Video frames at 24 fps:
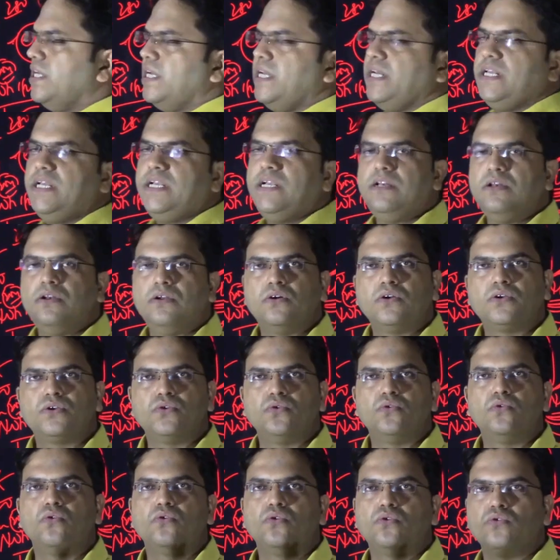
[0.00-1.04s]
They need not
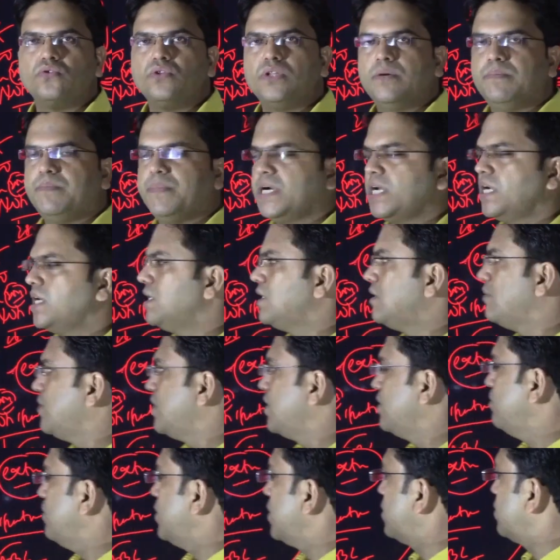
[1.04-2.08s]
to go to the
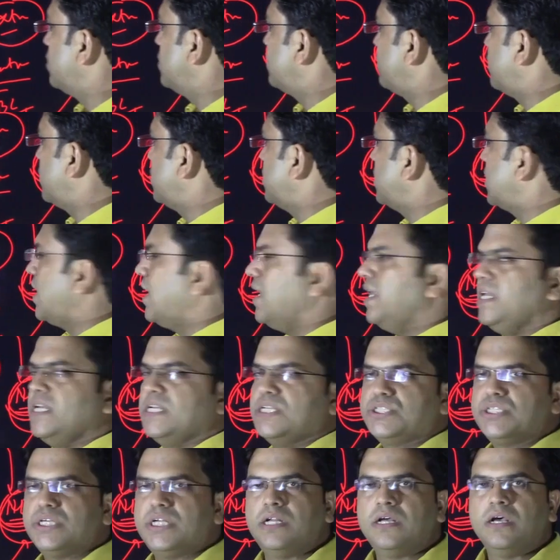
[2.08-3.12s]
parliament, because for the
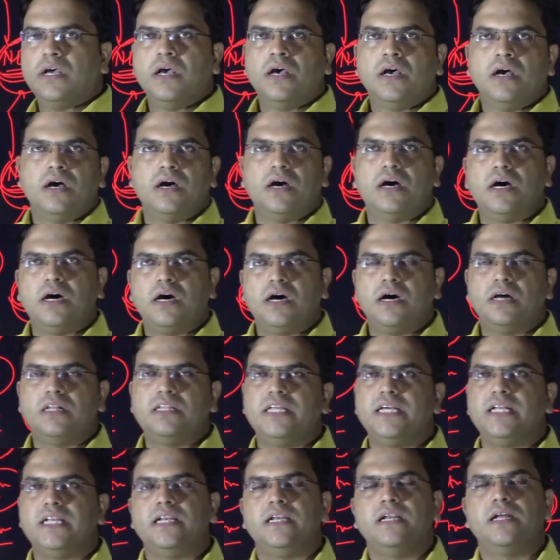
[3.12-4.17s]
creation uh,
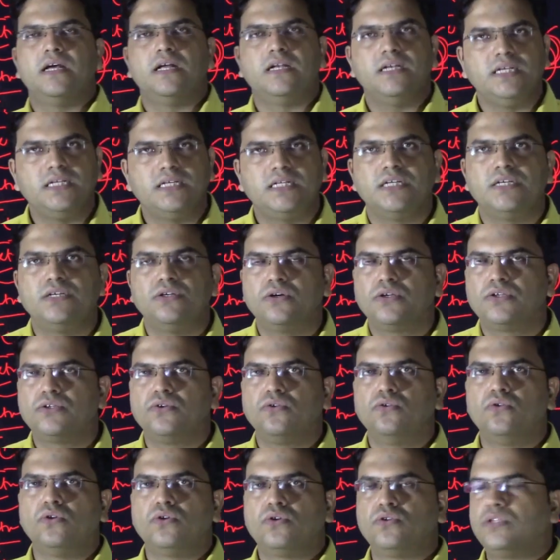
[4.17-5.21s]
they needed not
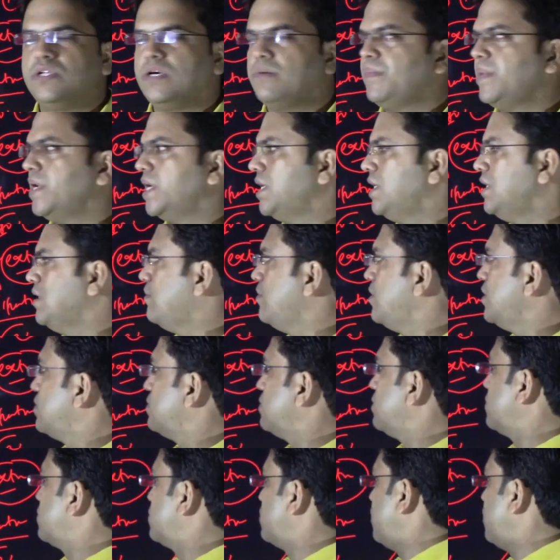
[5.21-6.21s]
to go to the parliament.